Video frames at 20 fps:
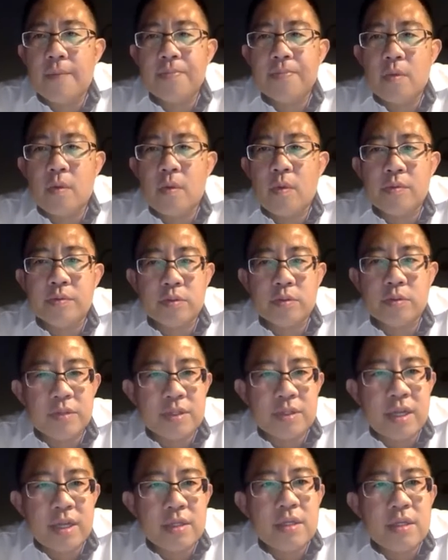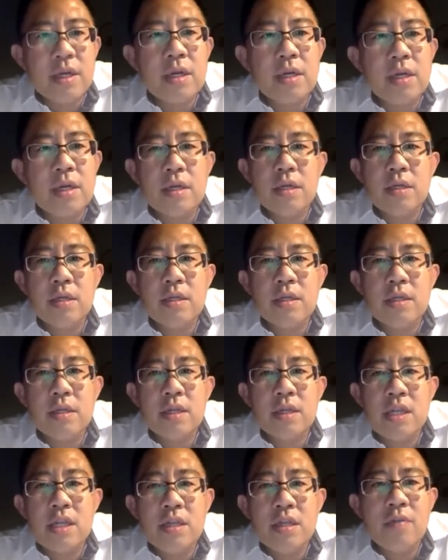what was presented earlier, the
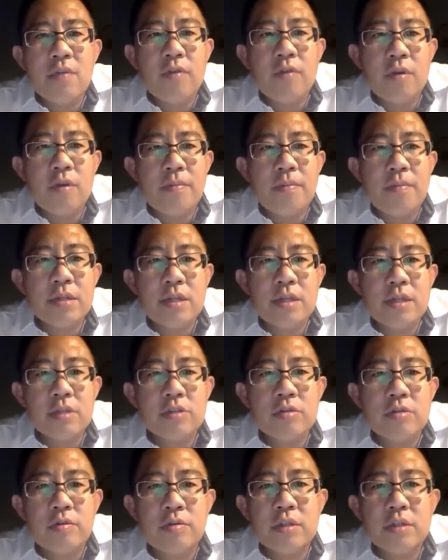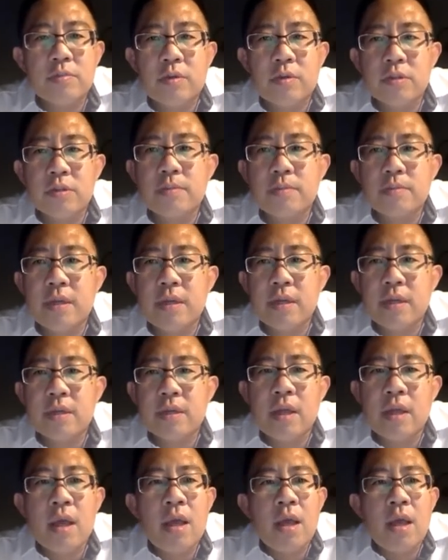need for a mass casualty response plan.